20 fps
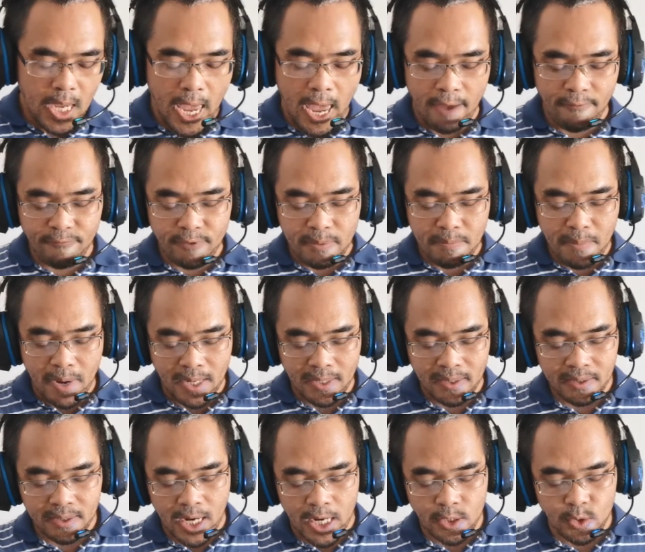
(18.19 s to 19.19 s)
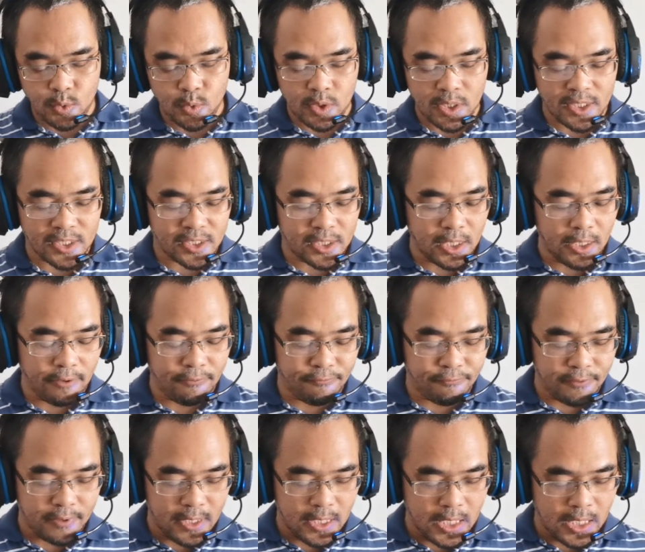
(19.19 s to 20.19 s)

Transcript: Every month Raju receives